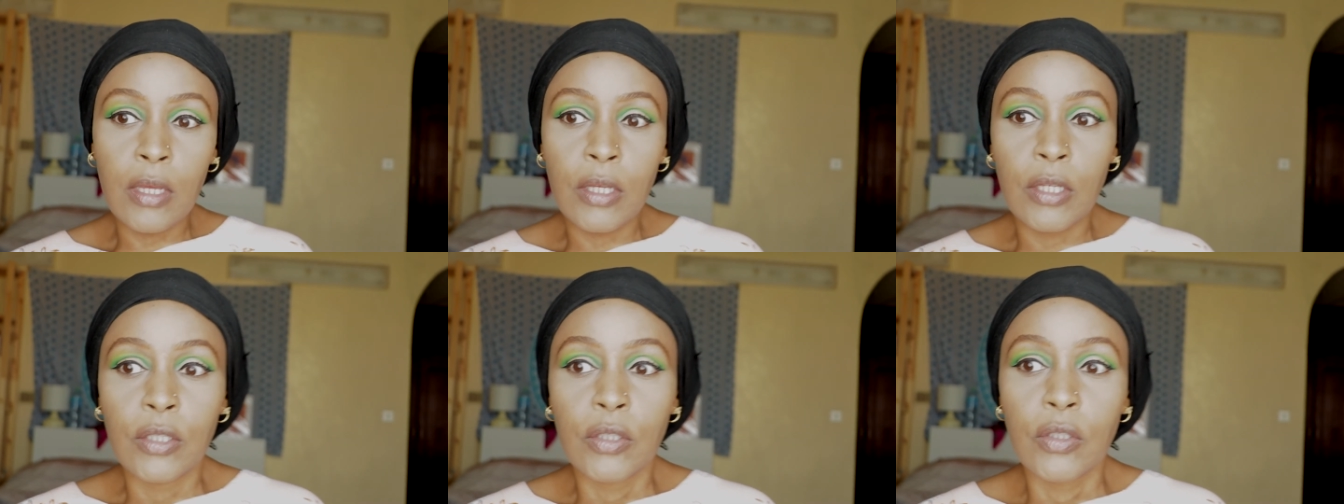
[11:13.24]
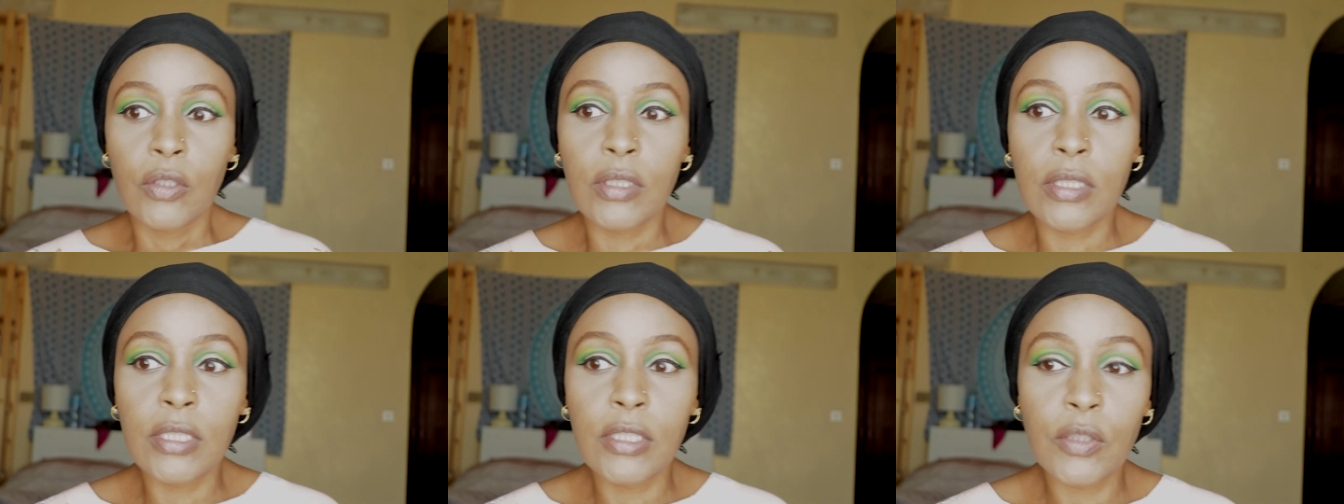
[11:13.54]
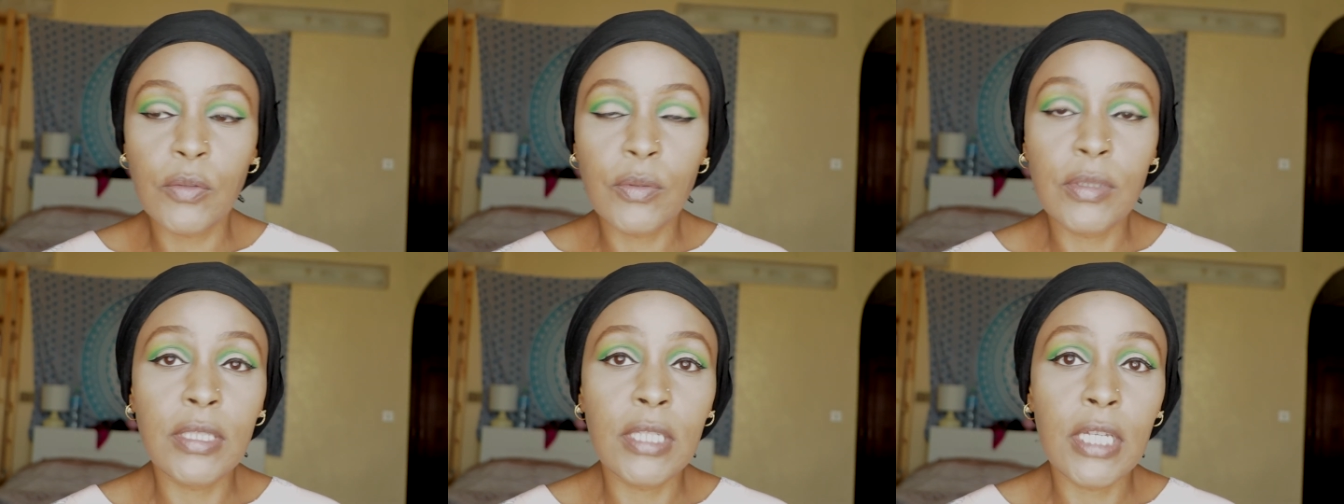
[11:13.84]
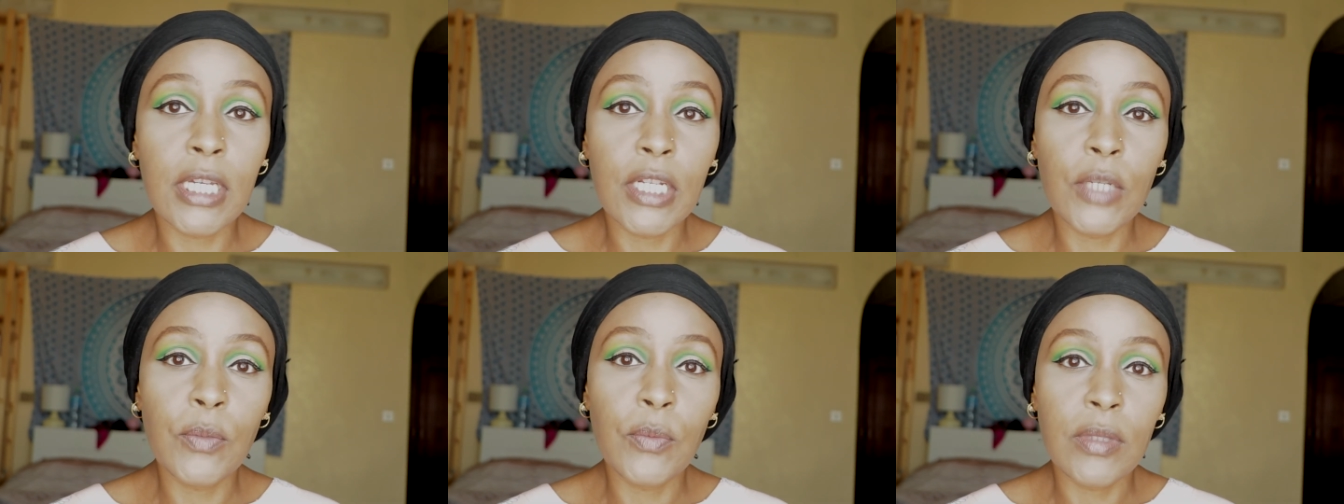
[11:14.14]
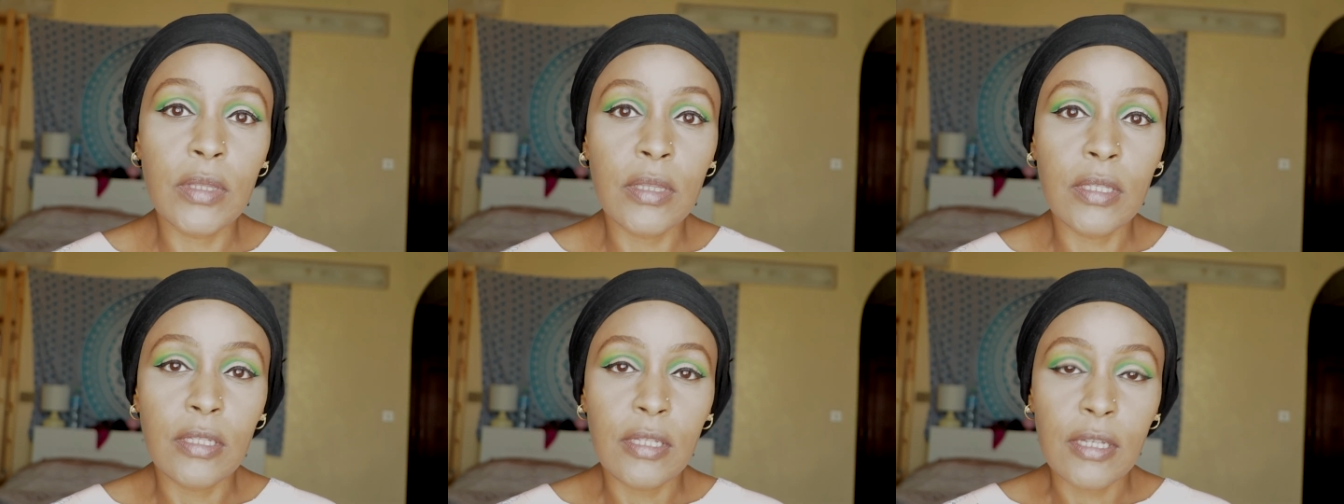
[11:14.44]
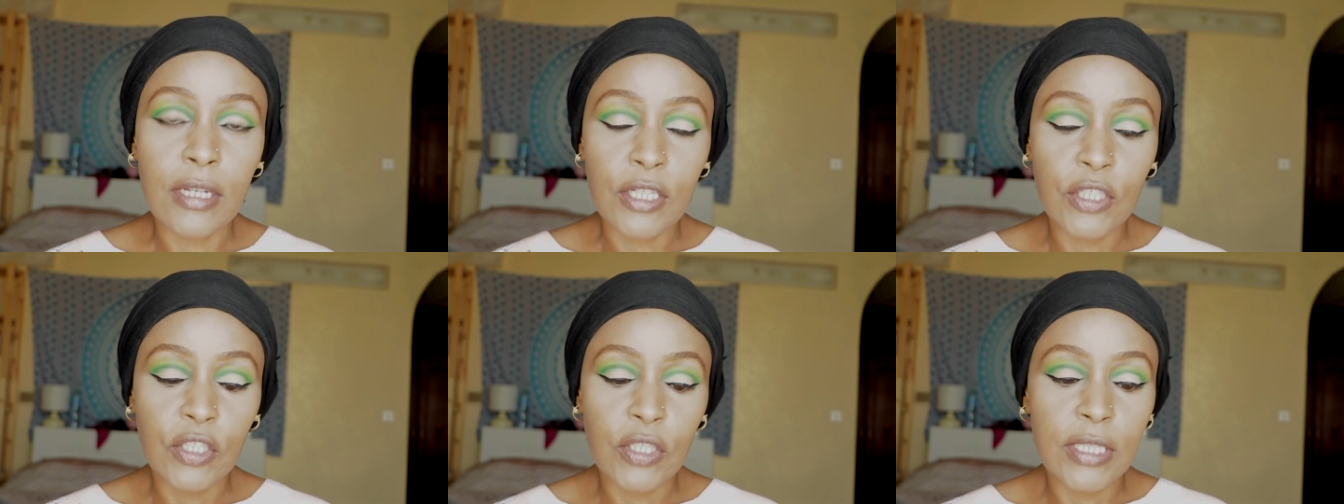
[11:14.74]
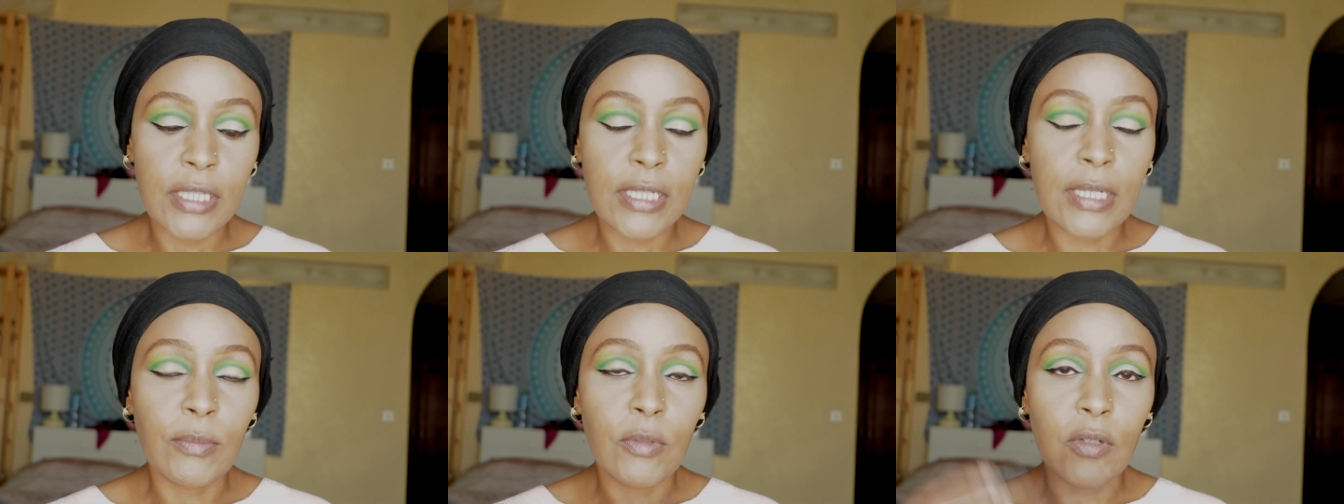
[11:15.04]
So since we're starting with the dark shade,